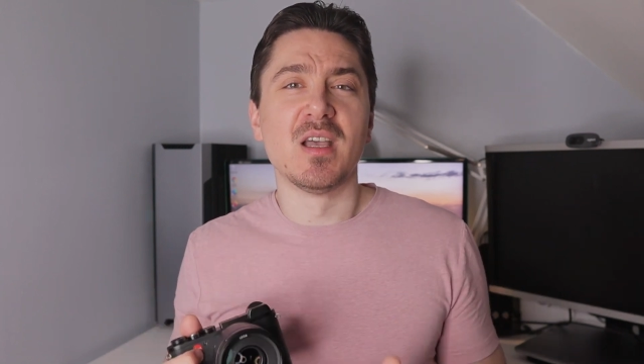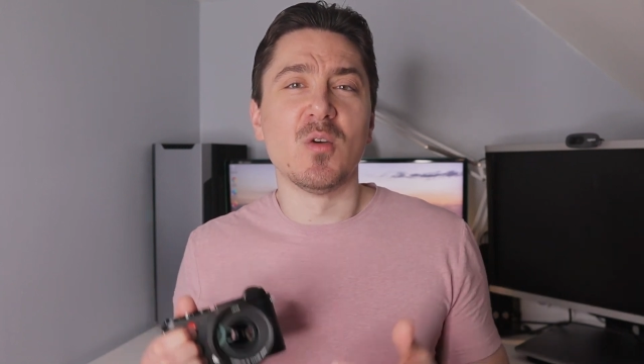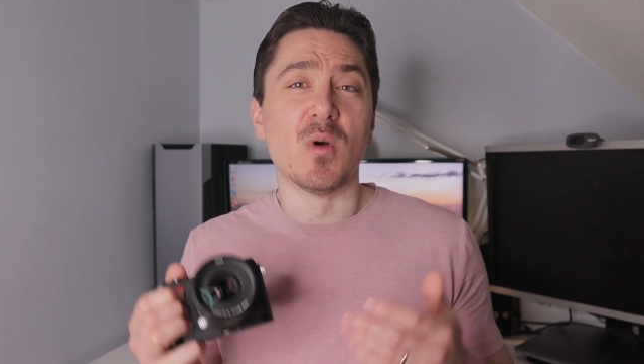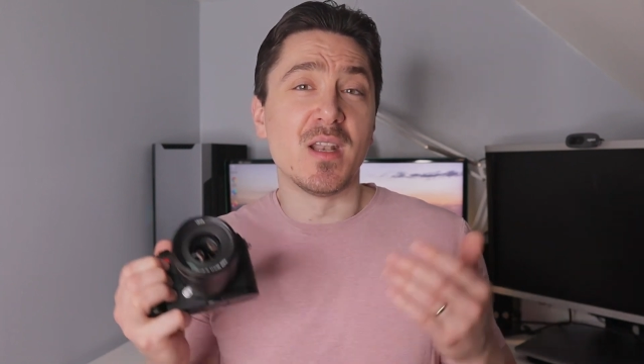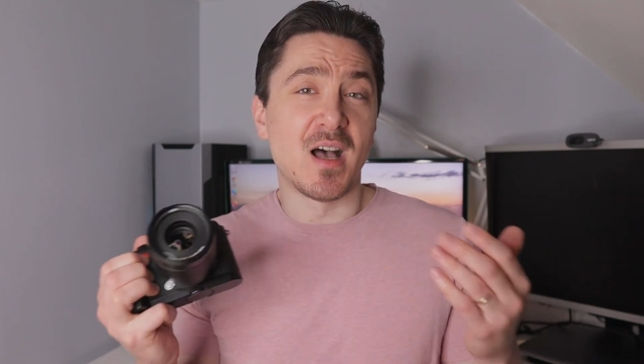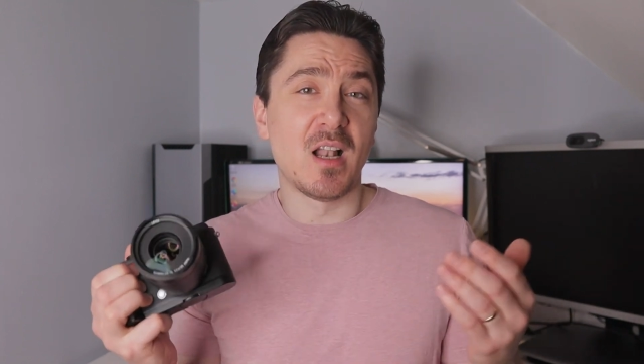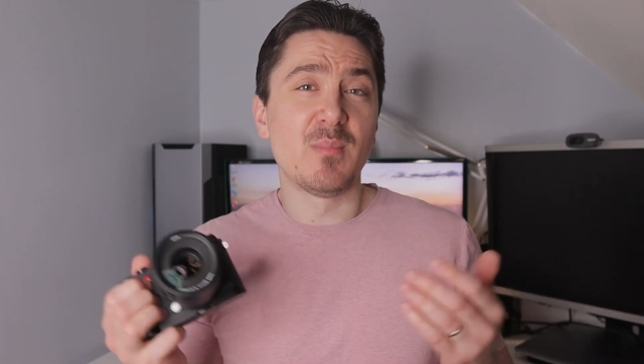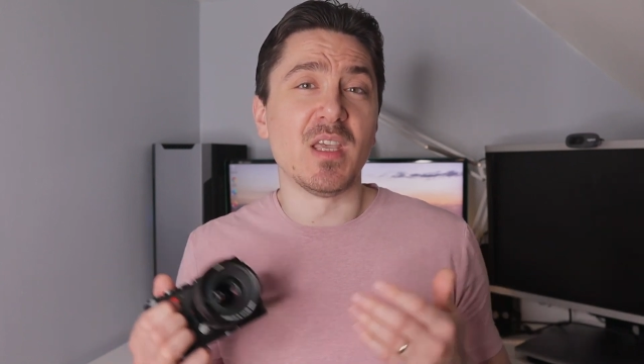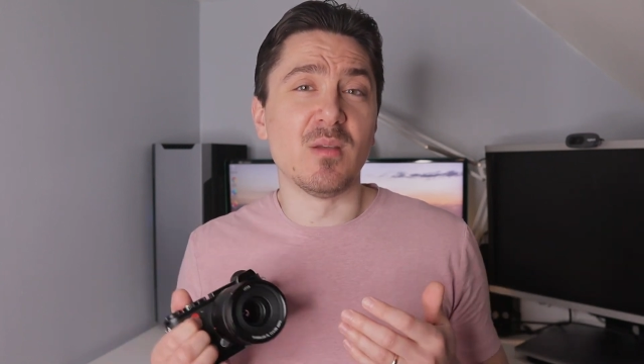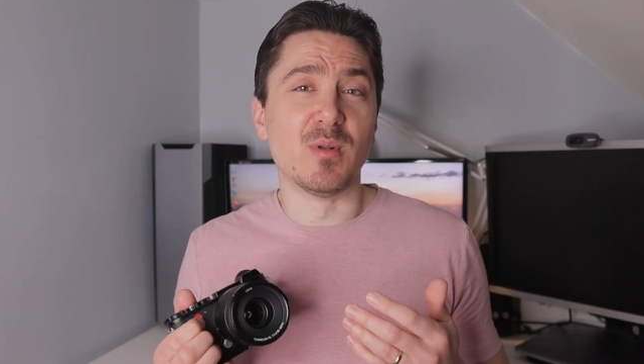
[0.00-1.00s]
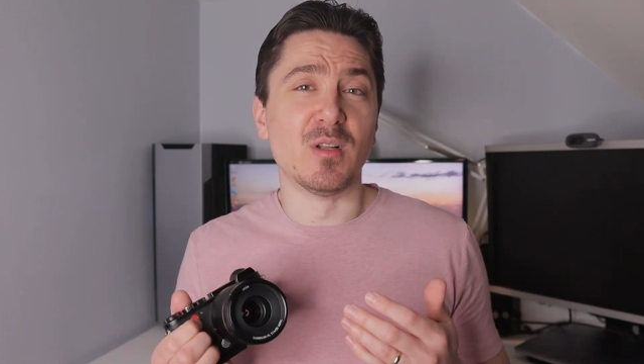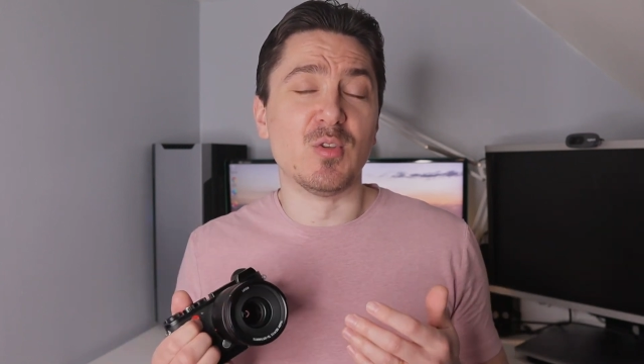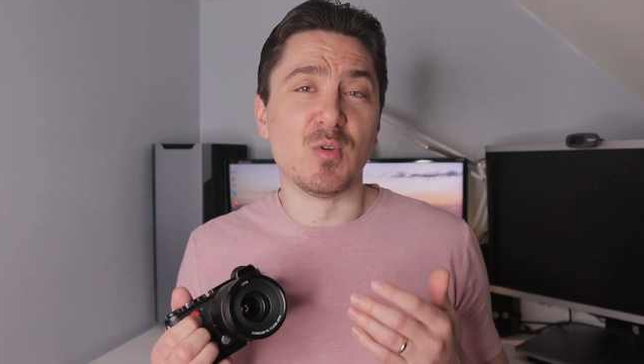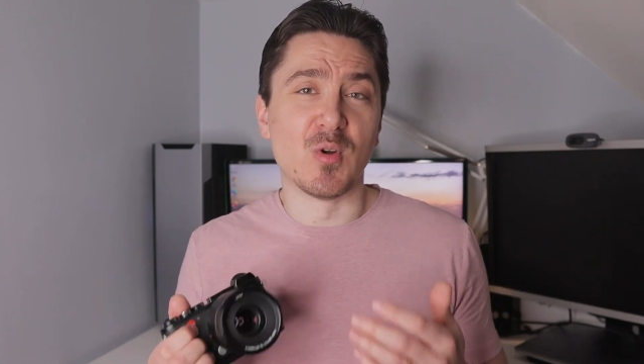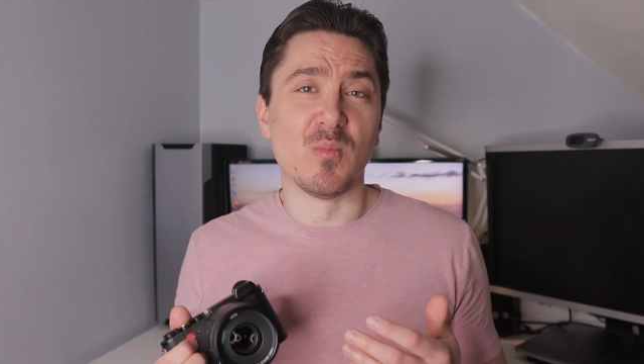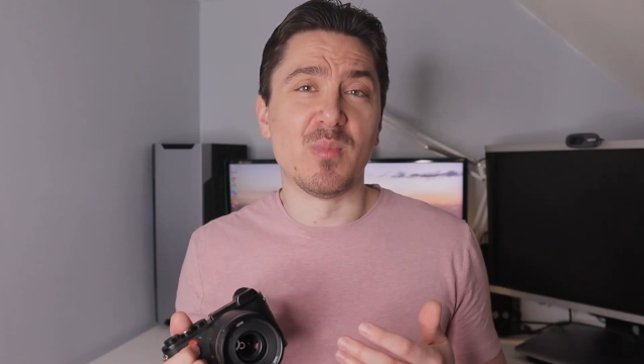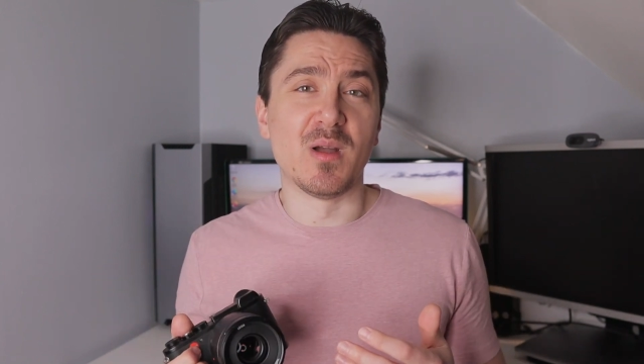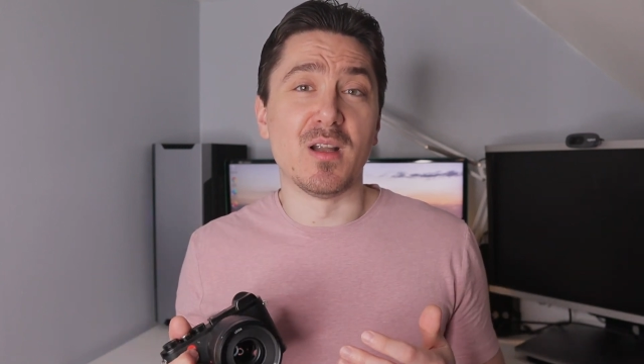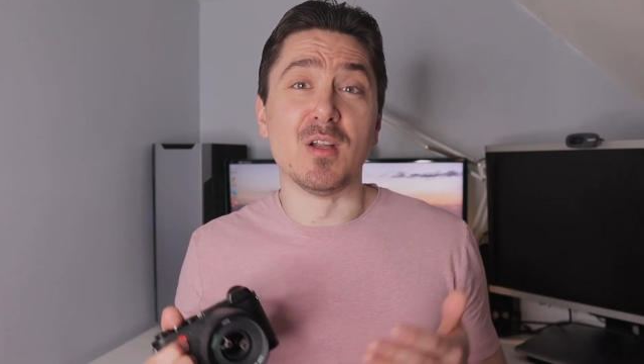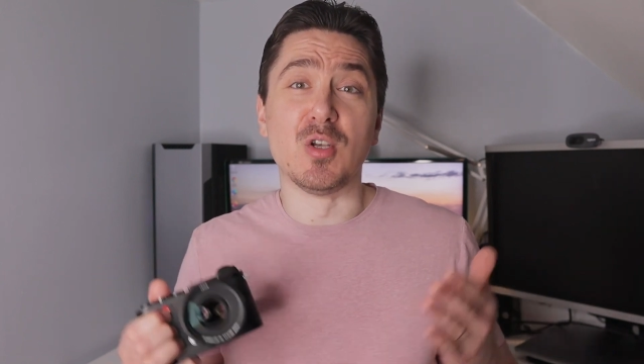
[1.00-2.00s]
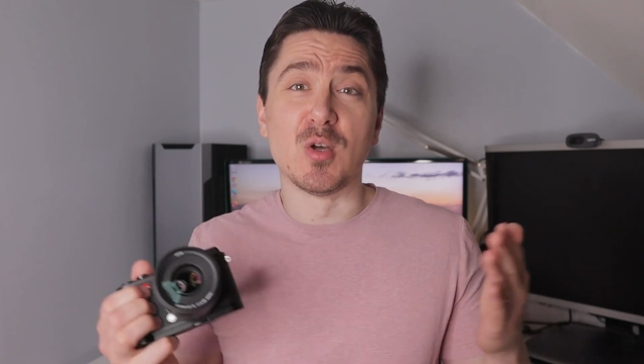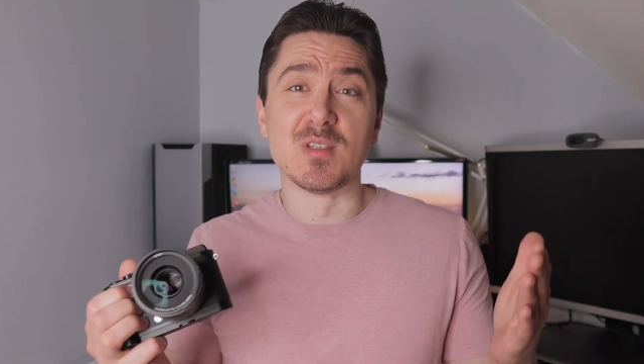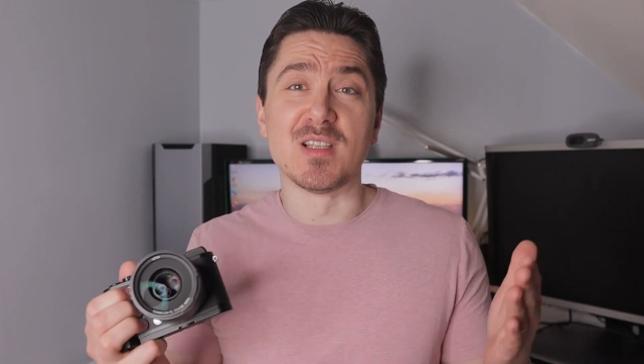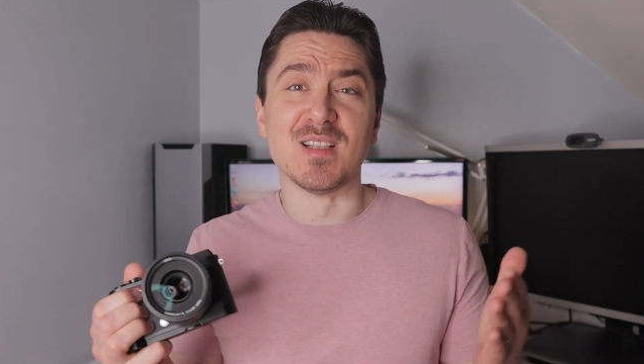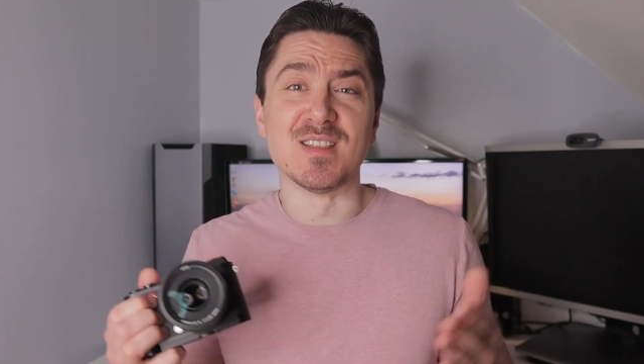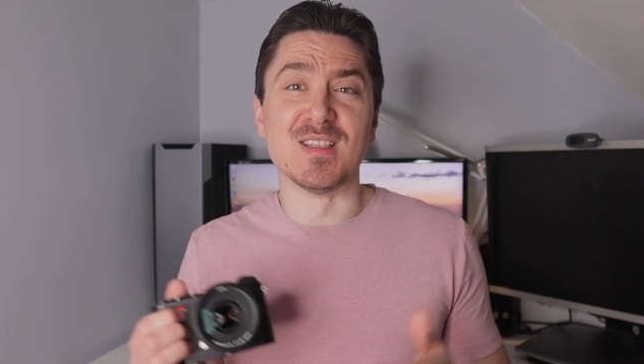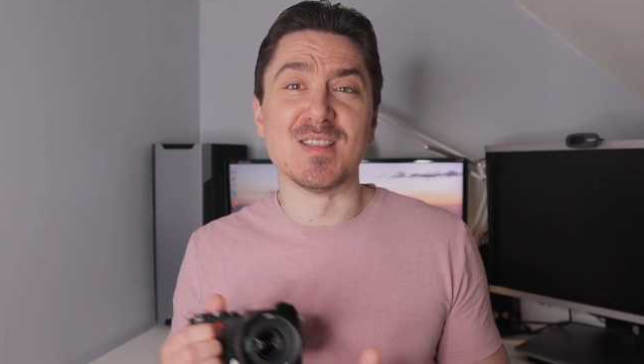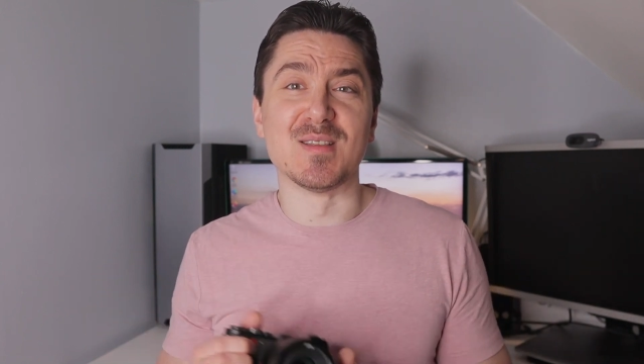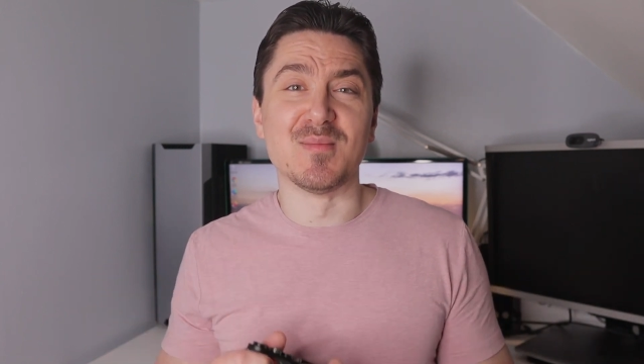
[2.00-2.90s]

when I'll be able to compare those lenses